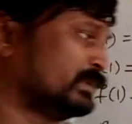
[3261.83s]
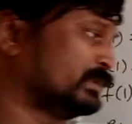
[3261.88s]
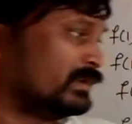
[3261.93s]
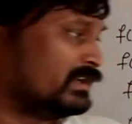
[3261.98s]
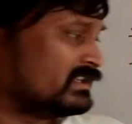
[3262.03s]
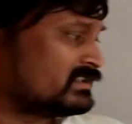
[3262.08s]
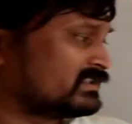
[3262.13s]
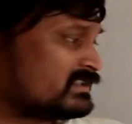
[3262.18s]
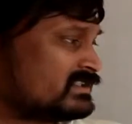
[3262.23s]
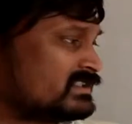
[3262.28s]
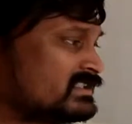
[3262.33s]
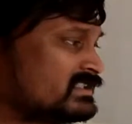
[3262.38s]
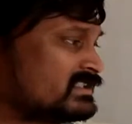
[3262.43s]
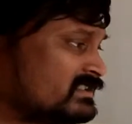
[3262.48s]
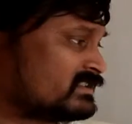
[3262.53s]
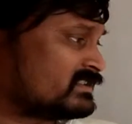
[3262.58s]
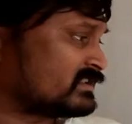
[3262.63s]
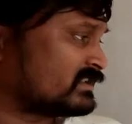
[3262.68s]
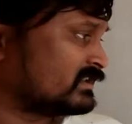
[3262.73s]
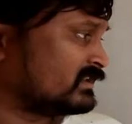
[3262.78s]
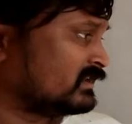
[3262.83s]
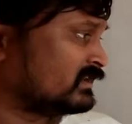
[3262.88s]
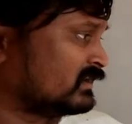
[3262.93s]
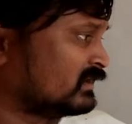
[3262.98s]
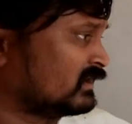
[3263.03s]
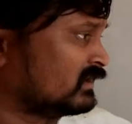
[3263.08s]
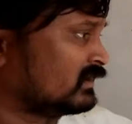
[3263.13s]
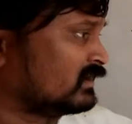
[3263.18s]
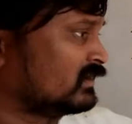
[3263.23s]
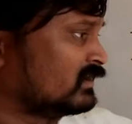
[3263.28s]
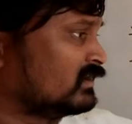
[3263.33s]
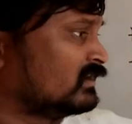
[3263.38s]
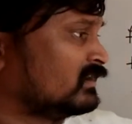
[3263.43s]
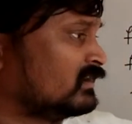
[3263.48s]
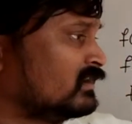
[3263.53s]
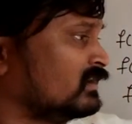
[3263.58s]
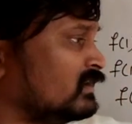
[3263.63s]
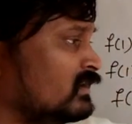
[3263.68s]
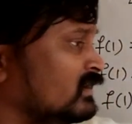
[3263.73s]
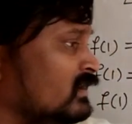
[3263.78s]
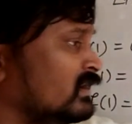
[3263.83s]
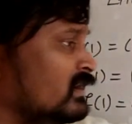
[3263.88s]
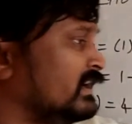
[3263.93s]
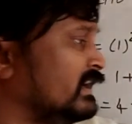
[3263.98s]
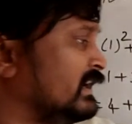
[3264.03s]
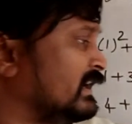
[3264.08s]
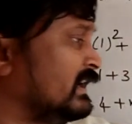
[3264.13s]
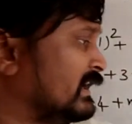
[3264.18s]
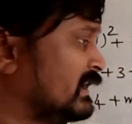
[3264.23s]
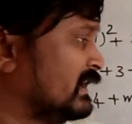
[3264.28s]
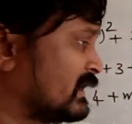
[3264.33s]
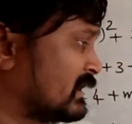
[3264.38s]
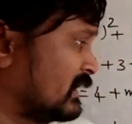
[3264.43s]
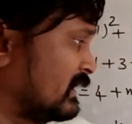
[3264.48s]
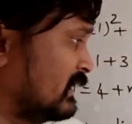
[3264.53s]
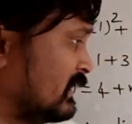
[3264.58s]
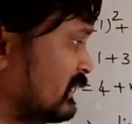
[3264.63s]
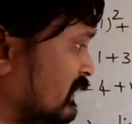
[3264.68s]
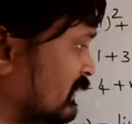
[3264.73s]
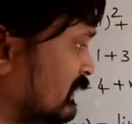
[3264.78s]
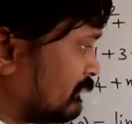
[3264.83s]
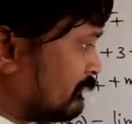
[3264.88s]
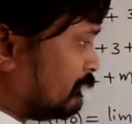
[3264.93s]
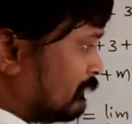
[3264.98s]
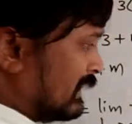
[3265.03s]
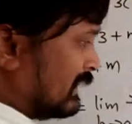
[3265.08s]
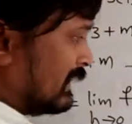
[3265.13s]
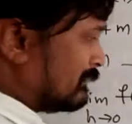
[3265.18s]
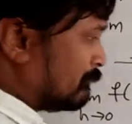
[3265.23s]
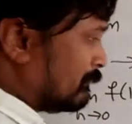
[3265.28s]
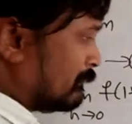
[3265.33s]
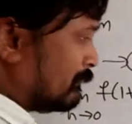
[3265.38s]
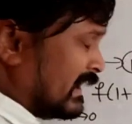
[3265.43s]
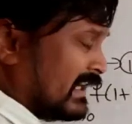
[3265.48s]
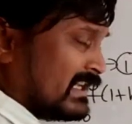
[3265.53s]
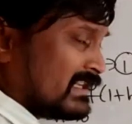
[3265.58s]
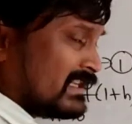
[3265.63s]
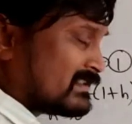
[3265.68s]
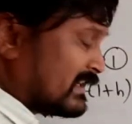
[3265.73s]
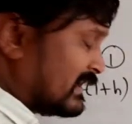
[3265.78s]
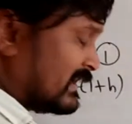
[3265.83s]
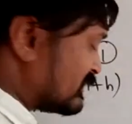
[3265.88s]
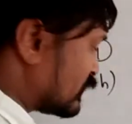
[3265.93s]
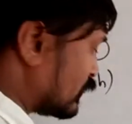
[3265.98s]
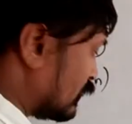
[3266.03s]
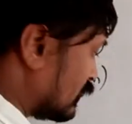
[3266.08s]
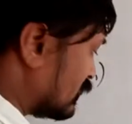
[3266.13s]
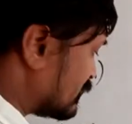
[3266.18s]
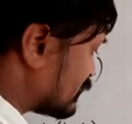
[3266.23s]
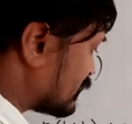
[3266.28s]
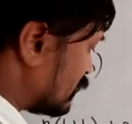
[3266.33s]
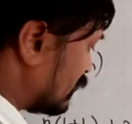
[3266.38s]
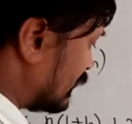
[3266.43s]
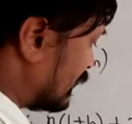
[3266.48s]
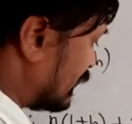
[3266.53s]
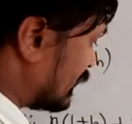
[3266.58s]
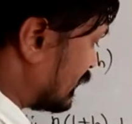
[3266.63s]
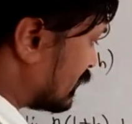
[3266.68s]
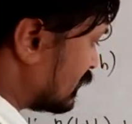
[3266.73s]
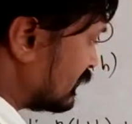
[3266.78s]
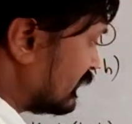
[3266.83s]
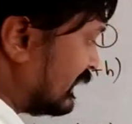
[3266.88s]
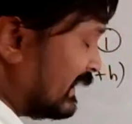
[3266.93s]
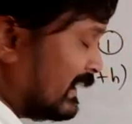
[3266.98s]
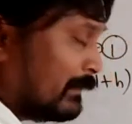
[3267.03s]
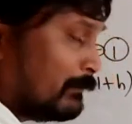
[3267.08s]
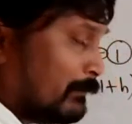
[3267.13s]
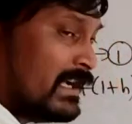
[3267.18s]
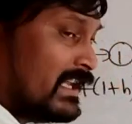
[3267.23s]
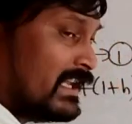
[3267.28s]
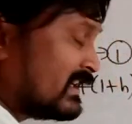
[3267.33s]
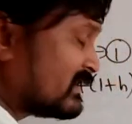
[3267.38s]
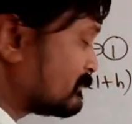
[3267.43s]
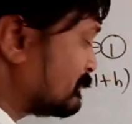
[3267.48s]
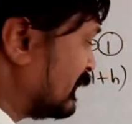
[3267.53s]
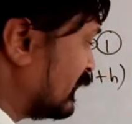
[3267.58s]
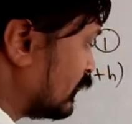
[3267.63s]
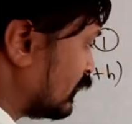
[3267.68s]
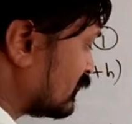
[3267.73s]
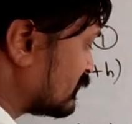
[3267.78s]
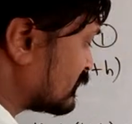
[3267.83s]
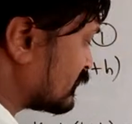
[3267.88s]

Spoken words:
do is just here 1 minus h whole square, a minus b whole